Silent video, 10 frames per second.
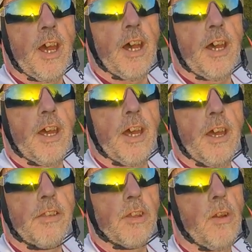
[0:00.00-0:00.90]

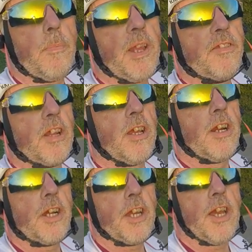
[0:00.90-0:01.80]
So basically
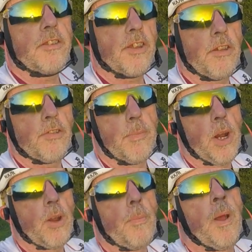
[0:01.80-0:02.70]
I'm going to head south from
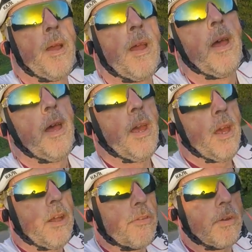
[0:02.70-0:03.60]
home
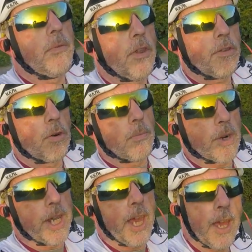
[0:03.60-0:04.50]
through
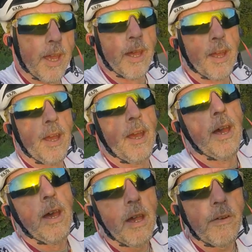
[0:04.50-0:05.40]
Thornbury,
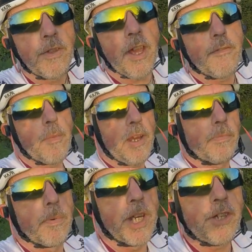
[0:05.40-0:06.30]
over the
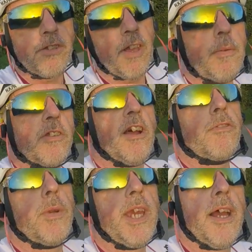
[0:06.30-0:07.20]
Avonmouth Bridge, same as
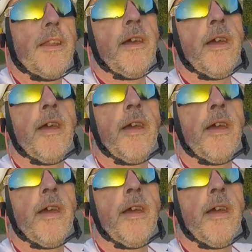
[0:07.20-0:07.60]
last weekend,